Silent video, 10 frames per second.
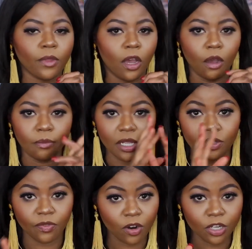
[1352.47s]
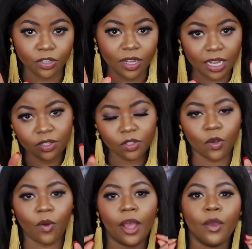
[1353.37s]
As far as you guys
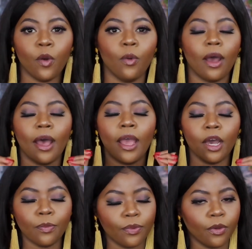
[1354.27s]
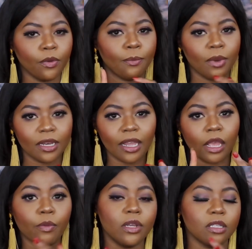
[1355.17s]
know, I upload
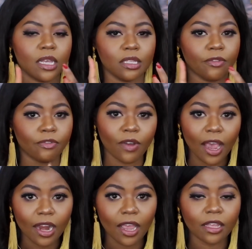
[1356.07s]
Monday, Wednesdays, and Friday.